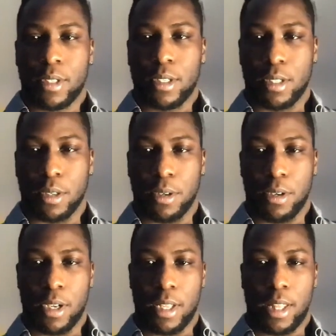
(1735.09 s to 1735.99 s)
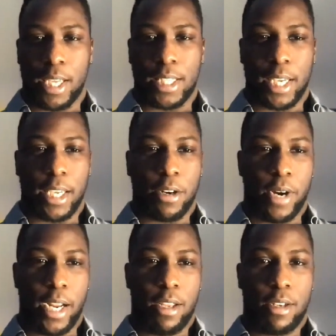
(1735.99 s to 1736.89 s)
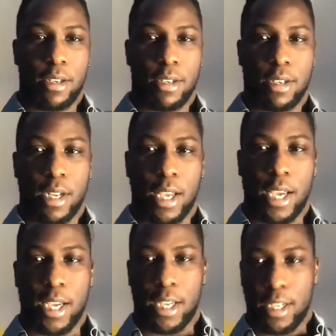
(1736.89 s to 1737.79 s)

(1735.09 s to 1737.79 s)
So thanks again, Ryan. And